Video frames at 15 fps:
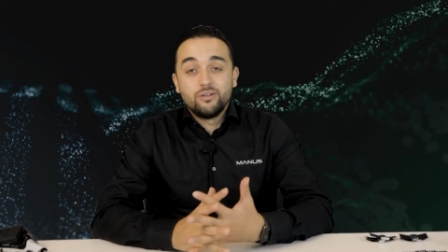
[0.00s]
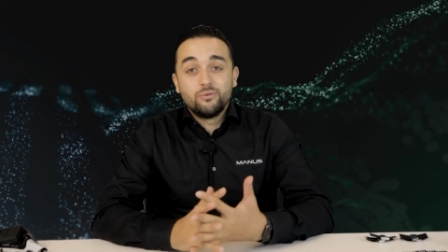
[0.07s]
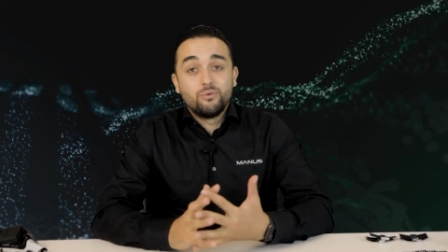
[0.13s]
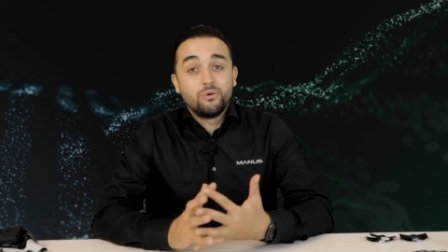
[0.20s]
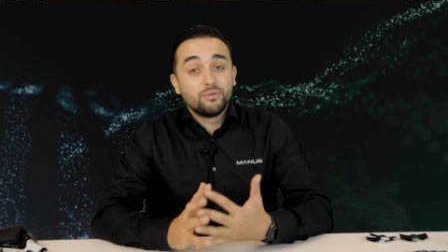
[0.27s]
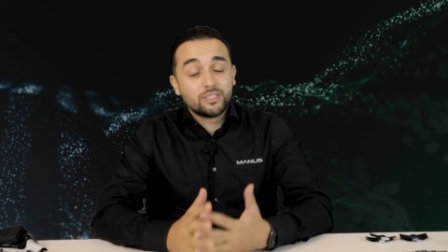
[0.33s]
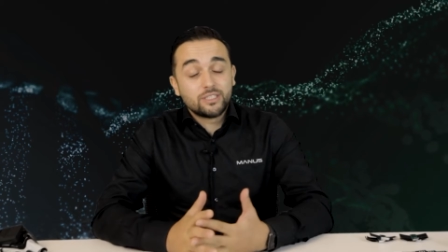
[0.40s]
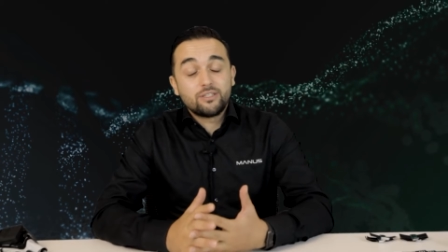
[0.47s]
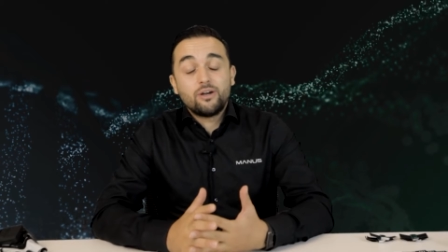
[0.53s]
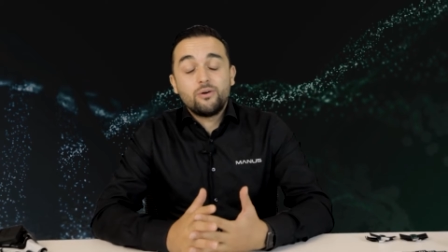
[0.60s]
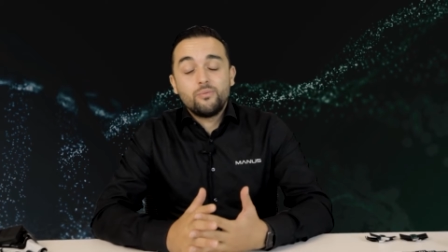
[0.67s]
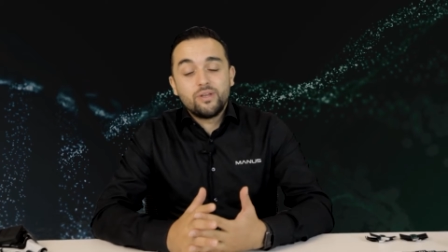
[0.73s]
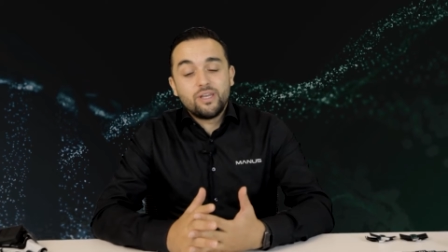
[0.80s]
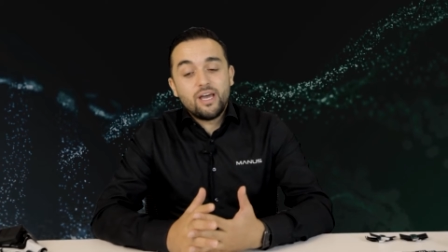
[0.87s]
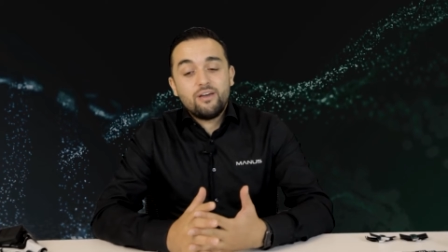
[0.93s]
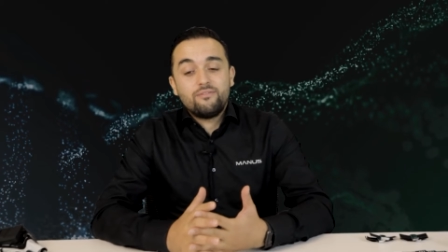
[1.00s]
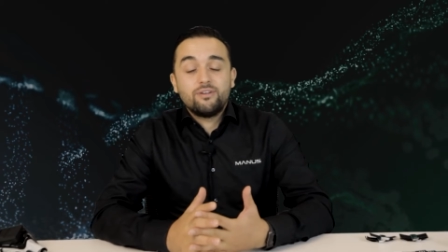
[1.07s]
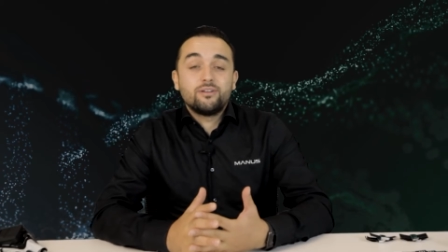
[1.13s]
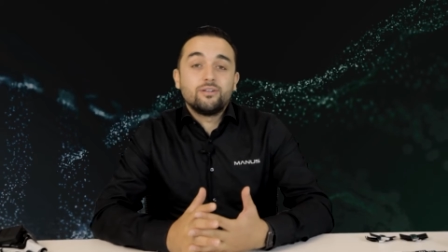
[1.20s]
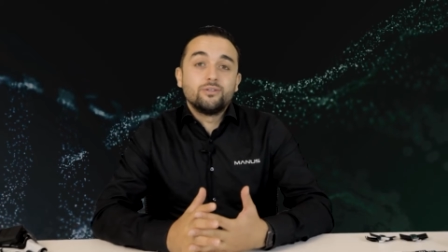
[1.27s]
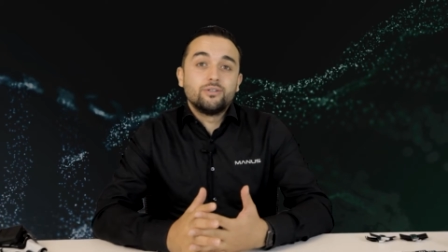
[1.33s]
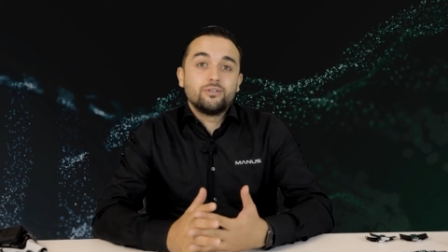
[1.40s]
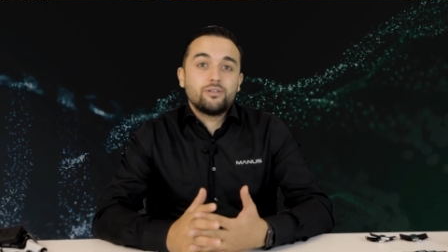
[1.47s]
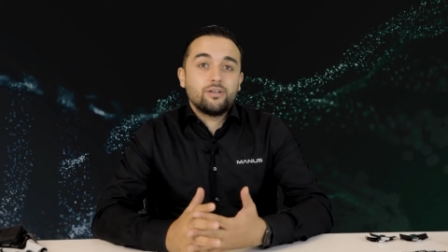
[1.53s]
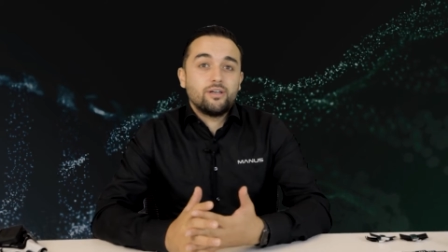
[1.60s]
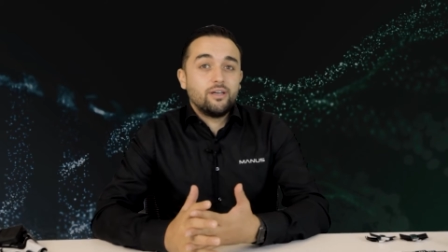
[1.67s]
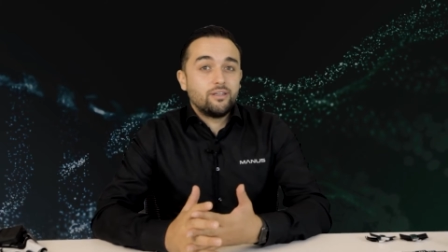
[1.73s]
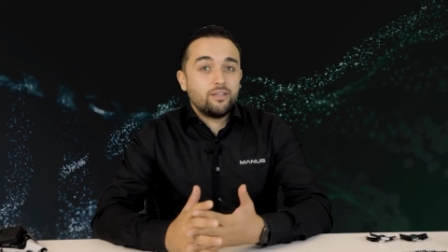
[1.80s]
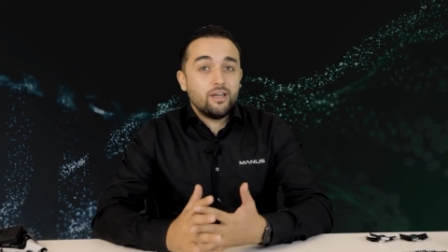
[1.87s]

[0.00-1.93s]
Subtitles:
We will start with having a look at